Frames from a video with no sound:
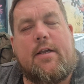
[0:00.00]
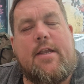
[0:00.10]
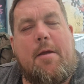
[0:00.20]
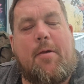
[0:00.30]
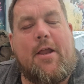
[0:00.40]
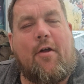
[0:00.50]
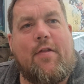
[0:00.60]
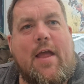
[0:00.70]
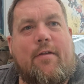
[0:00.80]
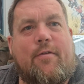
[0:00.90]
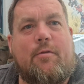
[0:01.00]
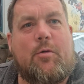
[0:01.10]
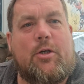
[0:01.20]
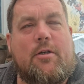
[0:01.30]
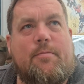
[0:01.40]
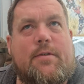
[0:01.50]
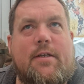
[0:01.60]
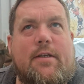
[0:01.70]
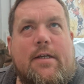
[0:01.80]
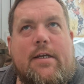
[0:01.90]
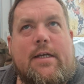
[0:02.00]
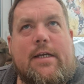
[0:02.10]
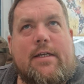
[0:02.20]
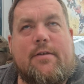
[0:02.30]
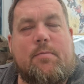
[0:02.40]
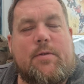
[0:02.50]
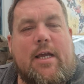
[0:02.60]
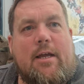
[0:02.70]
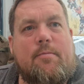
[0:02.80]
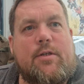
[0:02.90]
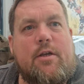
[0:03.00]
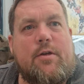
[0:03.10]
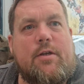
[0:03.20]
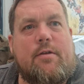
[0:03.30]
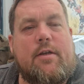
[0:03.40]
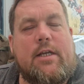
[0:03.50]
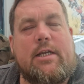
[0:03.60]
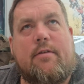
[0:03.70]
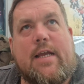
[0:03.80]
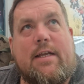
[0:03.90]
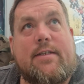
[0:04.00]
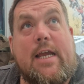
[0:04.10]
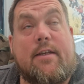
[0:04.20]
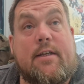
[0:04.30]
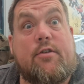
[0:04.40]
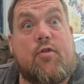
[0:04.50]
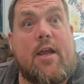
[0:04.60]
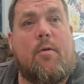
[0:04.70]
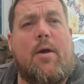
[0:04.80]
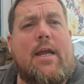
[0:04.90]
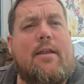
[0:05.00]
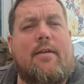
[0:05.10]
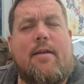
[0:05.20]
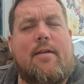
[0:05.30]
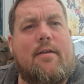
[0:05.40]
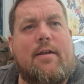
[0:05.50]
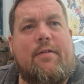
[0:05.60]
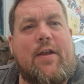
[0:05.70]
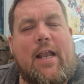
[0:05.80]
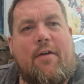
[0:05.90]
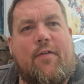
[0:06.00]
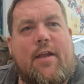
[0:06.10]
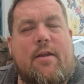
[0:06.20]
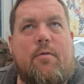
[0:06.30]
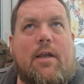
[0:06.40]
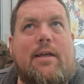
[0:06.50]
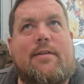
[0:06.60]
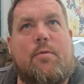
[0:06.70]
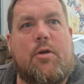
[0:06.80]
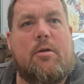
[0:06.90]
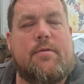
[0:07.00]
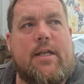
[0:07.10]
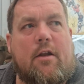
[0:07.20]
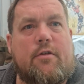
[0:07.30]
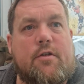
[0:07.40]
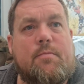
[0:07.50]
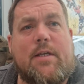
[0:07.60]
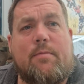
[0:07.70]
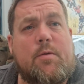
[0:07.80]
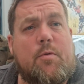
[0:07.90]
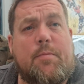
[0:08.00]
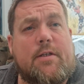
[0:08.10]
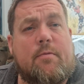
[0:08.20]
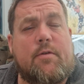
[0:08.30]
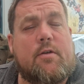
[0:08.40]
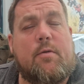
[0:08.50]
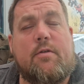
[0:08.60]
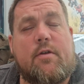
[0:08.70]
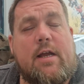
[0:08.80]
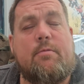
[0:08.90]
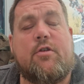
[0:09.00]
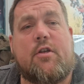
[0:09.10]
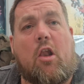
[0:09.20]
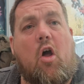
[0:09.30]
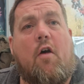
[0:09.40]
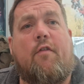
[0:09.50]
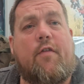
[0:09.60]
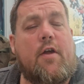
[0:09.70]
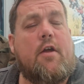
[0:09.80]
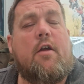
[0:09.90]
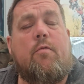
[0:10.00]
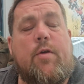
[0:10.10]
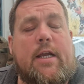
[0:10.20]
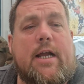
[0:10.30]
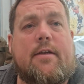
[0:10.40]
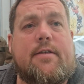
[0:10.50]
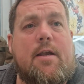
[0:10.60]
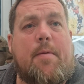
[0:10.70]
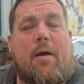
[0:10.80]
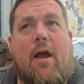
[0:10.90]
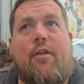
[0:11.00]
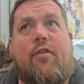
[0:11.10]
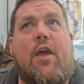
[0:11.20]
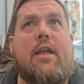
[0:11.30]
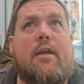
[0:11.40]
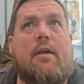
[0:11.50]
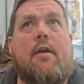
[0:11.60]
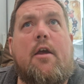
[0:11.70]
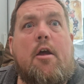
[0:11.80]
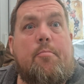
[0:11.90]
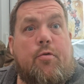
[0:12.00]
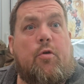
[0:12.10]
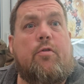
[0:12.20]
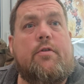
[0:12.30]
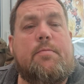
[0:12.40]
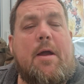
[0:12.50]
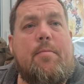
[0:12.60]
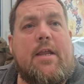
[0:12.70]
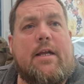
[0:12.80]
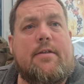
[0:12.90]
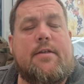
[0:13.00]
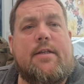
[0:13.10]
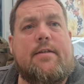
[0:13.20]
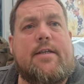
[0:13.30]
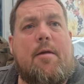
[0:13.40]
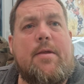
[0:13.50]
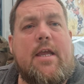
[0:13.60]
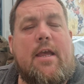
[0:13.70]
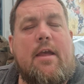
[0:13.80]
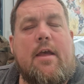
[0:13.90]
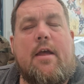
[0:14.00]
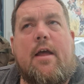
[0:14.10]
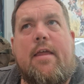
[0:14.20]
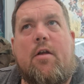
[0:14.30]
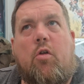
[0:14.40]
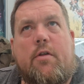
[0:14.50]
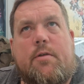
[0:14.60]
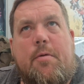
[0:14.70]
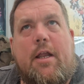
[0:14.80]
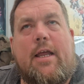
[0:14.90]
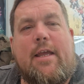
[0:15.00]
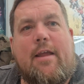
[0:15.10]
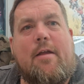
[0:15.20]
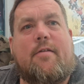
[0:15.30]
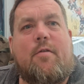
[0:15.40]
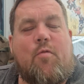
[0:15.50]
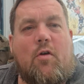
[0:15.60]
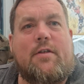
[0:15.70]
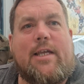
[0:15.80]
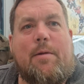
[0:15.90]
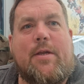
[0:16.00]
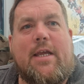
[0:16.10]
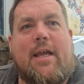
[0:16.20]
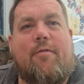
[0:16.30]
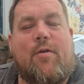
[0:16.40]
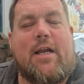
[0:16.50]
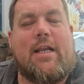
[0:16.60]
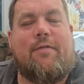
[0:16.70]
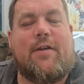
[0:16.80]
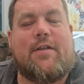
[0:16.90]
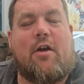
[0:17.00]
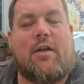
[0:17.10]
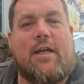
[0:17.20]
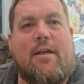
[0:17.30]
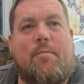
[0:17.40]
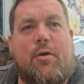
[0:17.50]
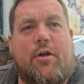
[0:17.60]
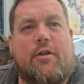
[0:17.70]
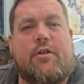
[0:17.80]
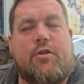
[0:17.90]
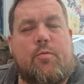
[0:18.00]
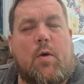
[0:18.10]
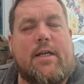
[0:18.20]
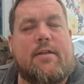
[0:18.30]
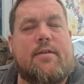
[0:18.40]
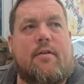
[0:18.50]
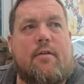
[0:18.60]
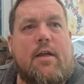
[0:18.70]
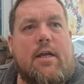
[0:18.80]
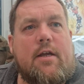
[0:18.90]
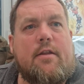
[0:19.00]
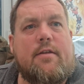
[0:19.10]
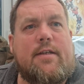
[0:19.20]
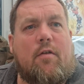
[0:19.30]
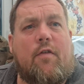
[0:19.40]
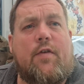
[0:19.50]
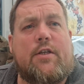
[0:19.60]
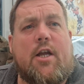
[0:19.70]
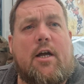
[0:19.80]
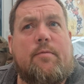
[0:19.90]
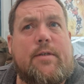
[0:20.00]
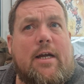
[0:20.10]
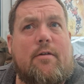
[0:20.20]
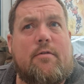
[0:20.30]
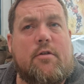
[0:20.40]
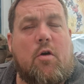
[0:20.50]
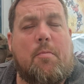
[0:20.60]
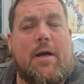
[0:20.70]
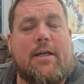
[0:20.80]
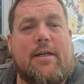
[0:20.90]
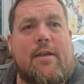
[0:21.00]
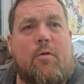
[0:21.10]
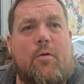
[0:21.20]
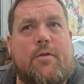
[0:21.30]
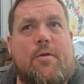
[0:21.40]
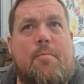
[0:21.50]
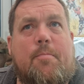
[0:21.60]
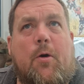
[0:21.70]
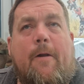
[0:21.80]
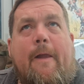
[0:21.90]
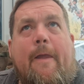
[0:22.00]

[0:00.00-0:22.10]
nibbling on the ends of the worms. And sometimes he's getting takes like straight away, and you didn't, if you left it, you were like, is the worm still on? Sometimes it would be something. So it was just a lot of recasting about. I think prawns might be the answer at this time of year. I think ultimately it's the wrong time of year really for targeting perch. You should wait till the silverfish calm down, go back in the autumn. But